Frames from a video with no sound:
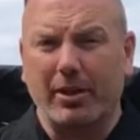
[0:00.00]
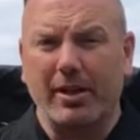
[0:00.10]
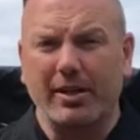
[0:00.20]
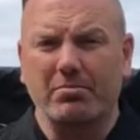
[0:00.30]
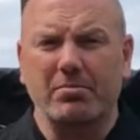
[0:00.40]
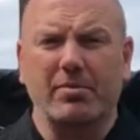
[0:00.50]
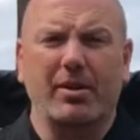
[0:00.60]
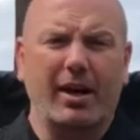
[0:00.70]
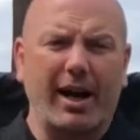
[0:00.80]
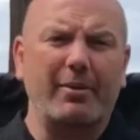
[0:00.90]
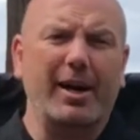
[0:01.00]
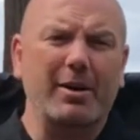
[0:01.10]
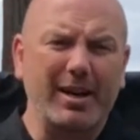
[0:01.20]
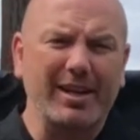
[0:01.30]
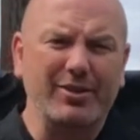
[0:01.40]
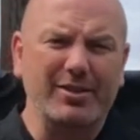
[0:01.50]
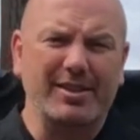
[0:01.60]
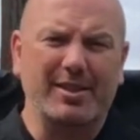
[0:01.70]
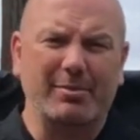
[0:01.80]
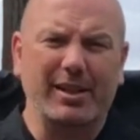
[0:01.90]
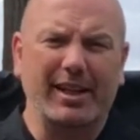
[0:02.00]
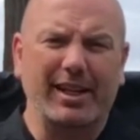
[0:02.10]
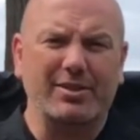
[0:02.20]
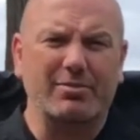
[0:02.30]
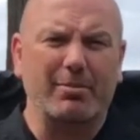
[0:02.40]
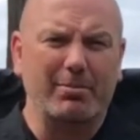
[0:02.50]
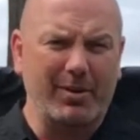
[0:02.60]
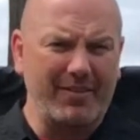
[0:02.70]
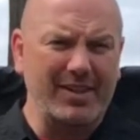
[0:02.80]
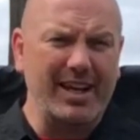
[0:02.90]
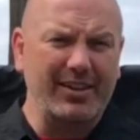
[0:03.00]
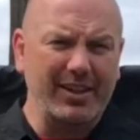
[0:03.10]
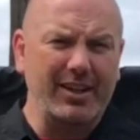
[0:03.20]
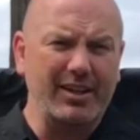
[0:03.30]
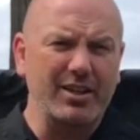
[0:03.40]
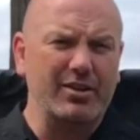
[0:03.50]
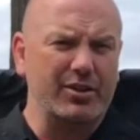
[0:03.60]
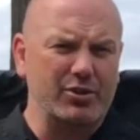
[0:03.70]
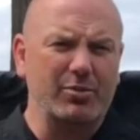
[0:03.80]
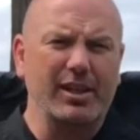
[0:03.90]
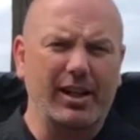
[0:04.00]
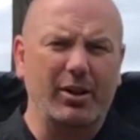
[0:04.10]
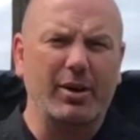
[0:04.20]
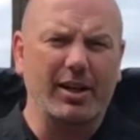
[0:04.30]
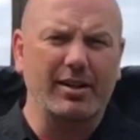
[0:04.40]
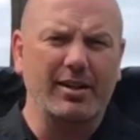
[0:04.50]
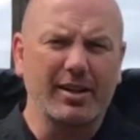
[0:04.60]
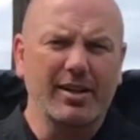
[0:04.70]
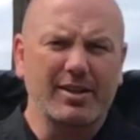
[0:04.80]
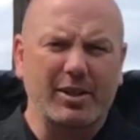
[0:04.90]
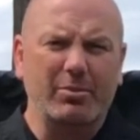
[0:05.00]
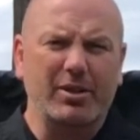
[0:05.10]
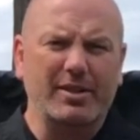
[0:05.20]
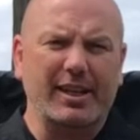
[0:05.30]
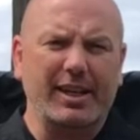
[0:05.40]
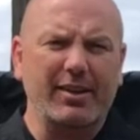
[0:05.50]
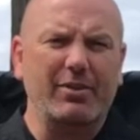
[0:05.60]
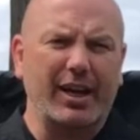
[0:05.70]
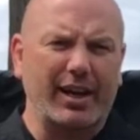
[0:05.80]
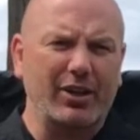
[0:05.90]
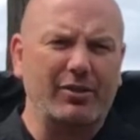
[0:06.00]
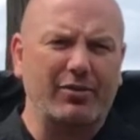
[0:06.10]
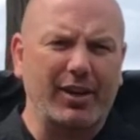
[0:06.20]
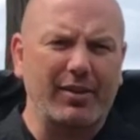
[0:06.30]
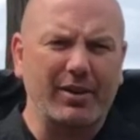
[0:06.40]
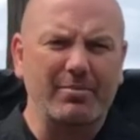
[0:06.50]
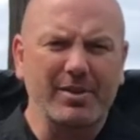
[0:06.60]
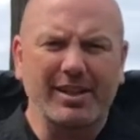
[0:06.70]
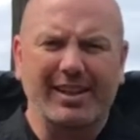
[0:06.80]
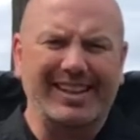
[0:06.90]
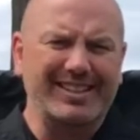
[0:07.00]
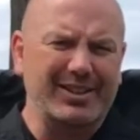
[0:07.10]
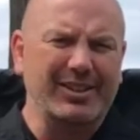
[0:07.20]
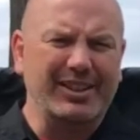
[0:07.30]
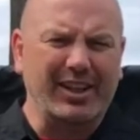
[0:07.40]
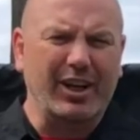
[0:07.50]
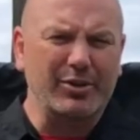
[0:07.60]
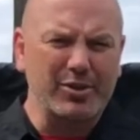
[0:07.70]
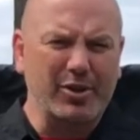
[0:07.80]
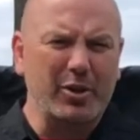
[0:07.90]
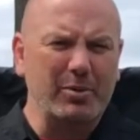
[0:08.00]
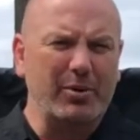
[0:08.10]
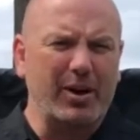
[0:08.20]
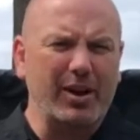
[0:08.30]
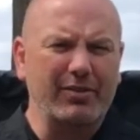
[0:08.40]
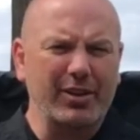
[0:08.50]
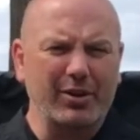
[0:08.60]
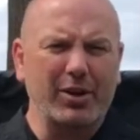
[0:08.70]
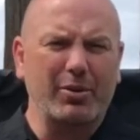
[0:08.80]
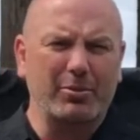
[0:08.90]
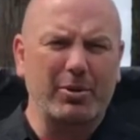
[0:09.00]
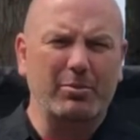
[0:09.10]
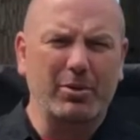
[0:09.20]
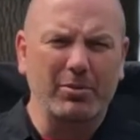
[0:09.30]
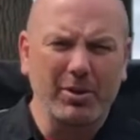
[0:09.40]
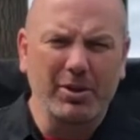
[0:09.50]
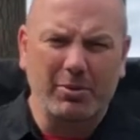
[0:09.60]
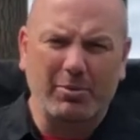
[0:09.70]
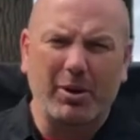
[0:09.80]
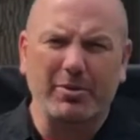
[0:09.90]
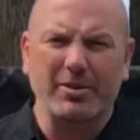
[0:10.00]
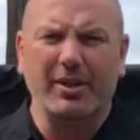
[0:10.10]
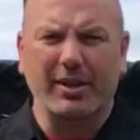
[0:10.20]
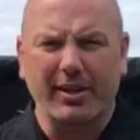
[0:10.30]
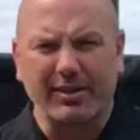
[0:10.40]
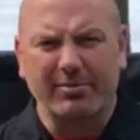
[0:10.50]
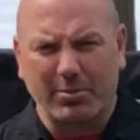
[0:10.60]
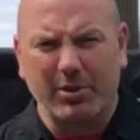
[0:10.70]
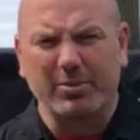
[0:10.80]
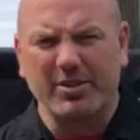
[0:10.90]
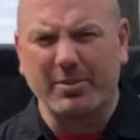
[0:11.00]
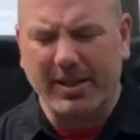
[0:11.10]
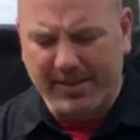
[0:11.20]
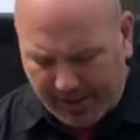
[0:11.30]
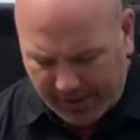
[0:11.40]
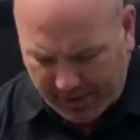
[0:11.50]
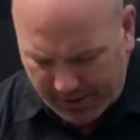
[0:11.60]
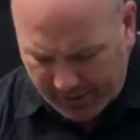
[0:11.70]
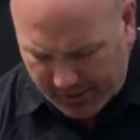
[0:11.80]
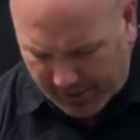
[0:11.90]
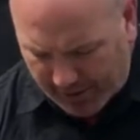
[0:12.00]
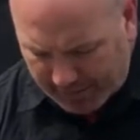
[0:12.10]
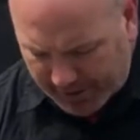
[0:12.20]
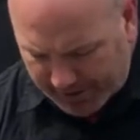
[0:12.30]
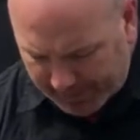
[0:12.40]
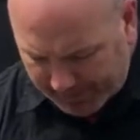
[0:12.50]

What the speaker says: onion, I recommend using something like a Vidalia onion or a sweet yellow onion, something that's going to give you that good flavor. I still think the color's a little bit wrong if you don't go with purple. But purple's the best onion to use in our opinion.